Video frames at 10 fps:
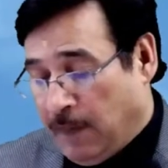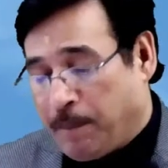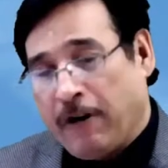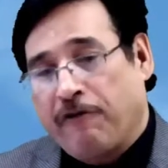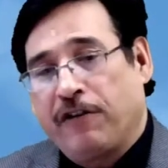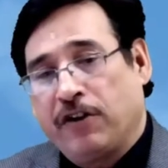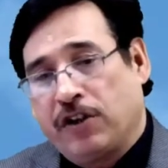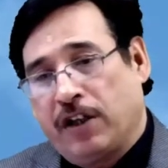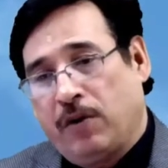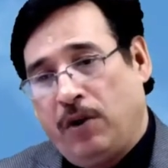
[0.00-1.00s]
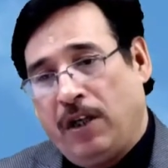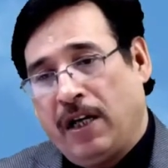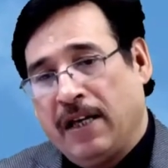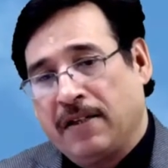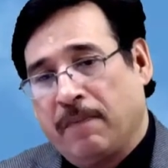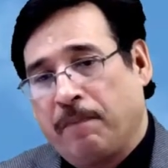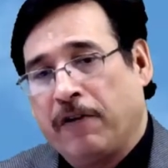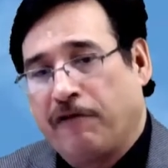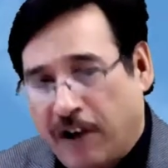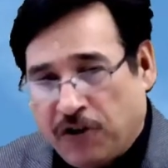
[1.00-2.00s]
preference shareholder has a
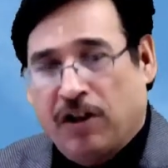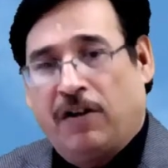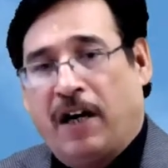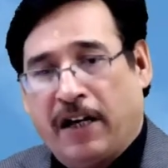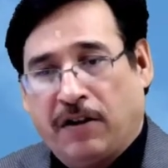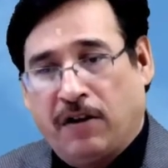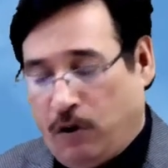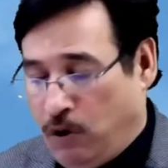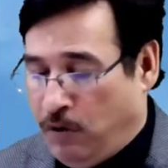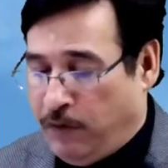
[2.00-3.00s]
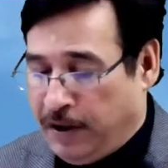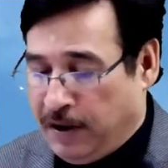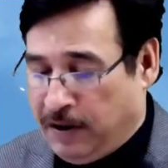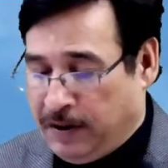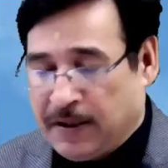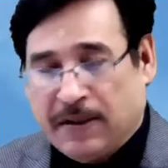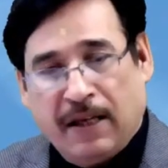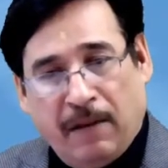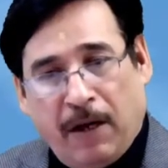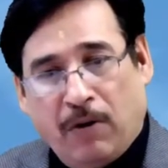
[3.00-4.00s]
preferential right over this
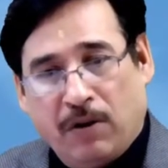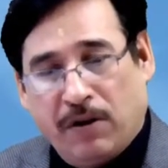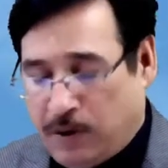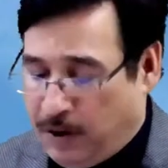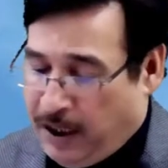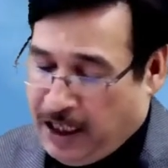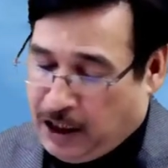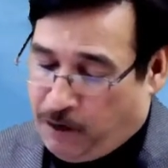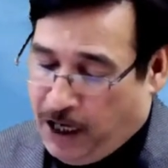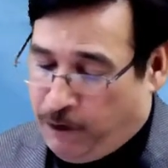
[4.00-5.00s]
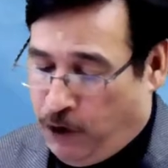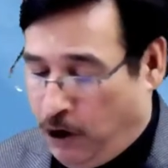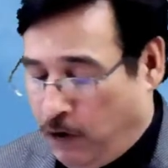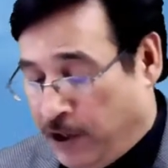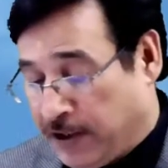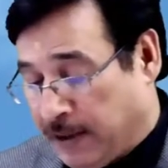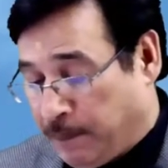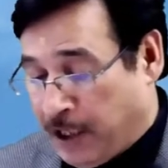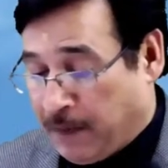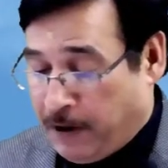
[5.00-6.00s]
amount. So that is why we always
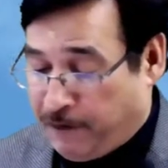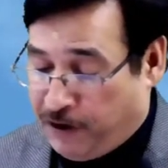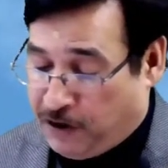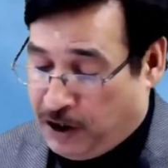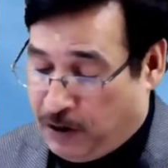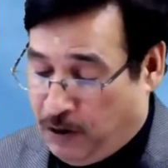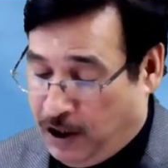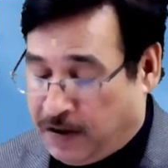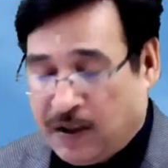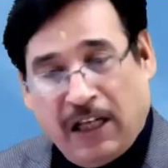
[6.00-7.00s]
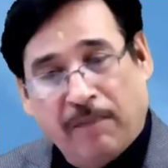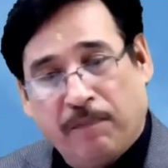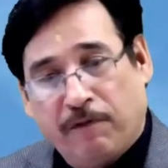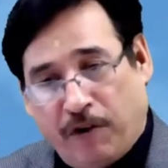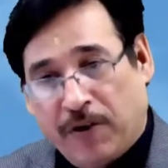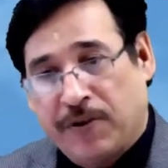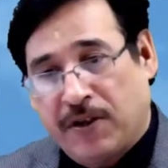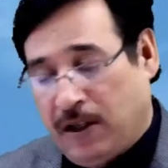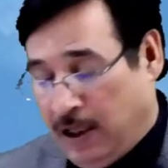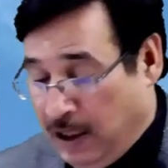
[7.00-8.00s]
subtract preference shareholders claim first.
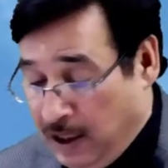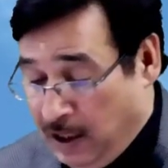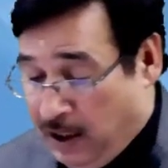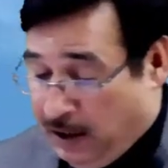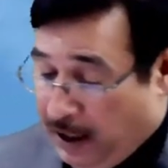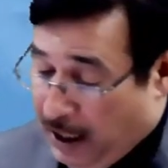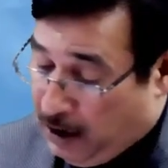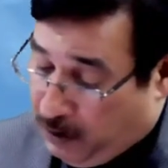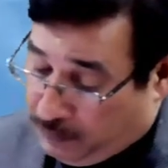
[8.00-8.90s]
Now